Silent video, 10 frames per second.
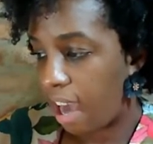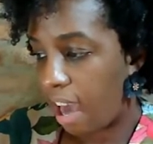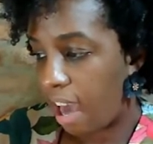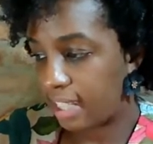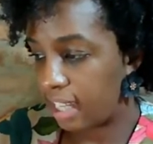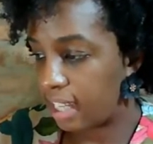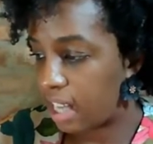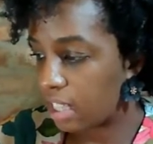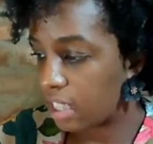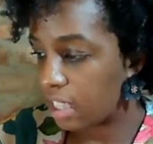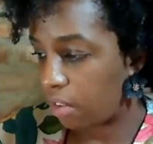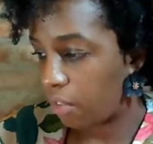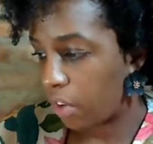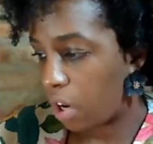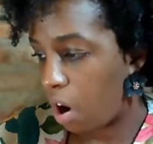A seed that's good
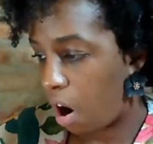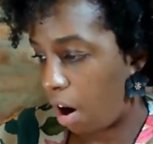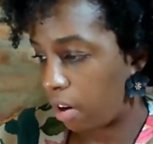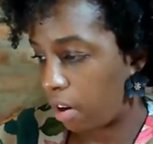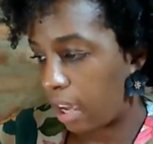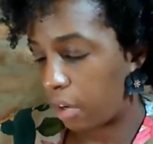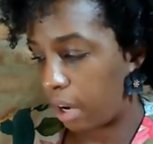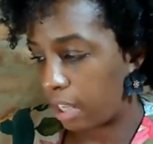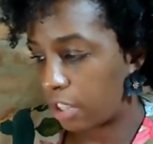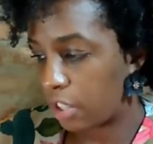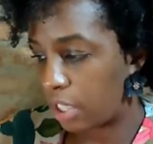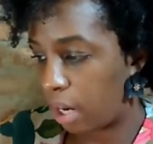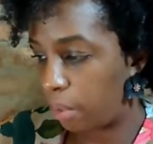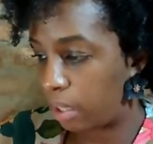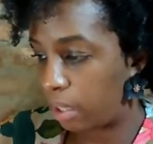for your heart and great to
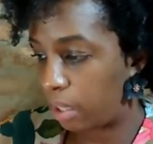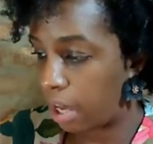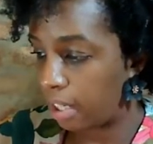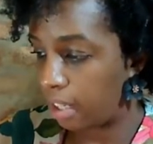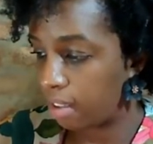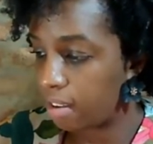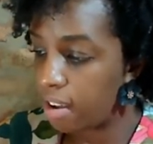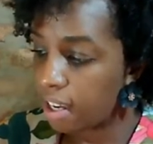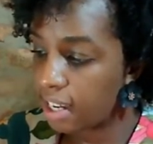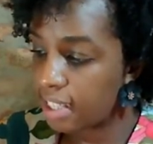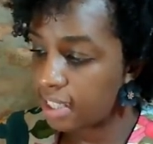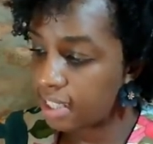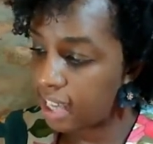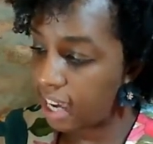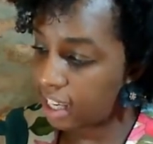share with a buddy,
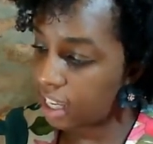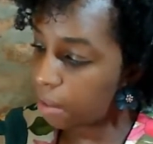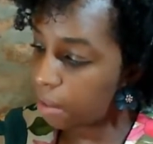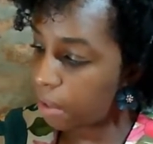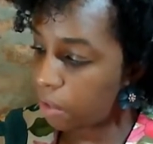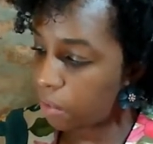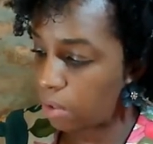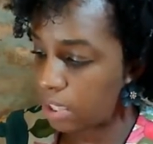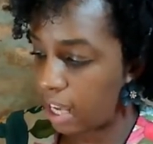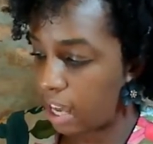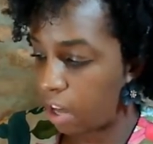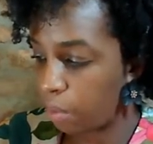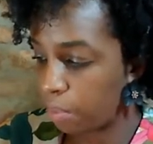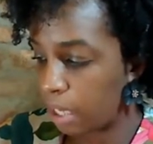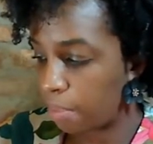containing minerals that
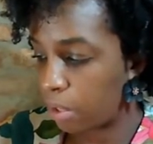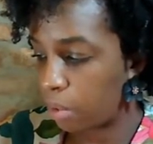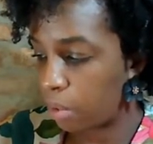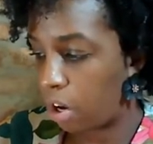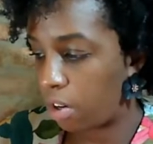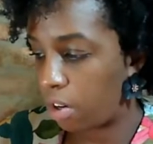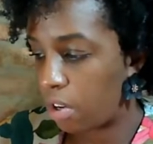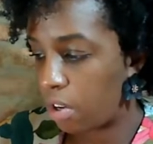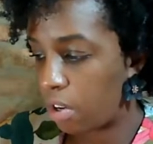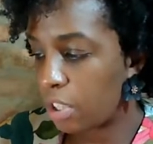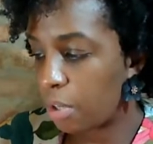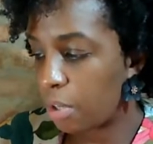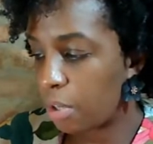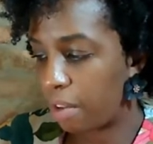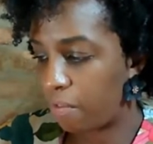help keep you alert so
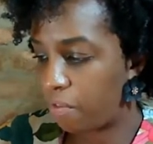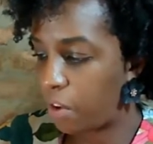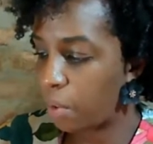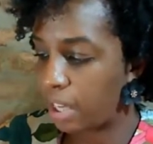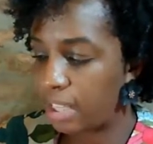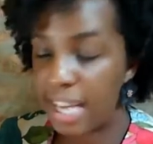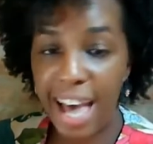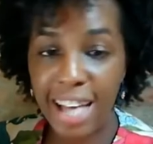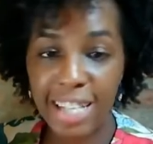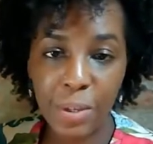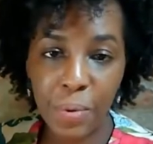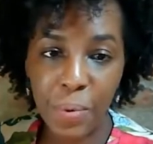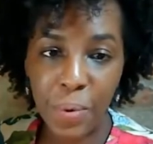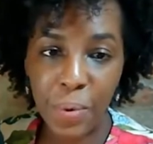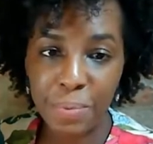you can focus at
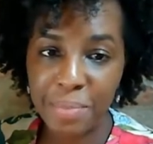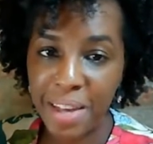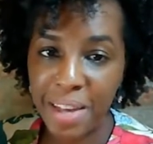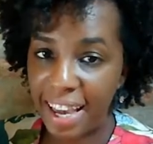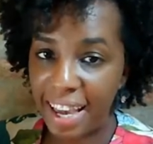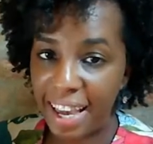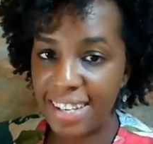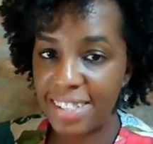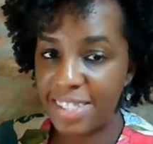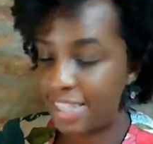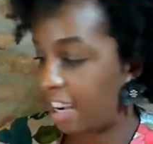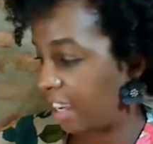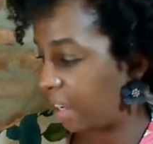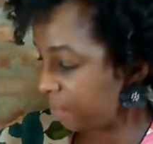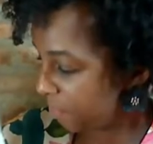school and study.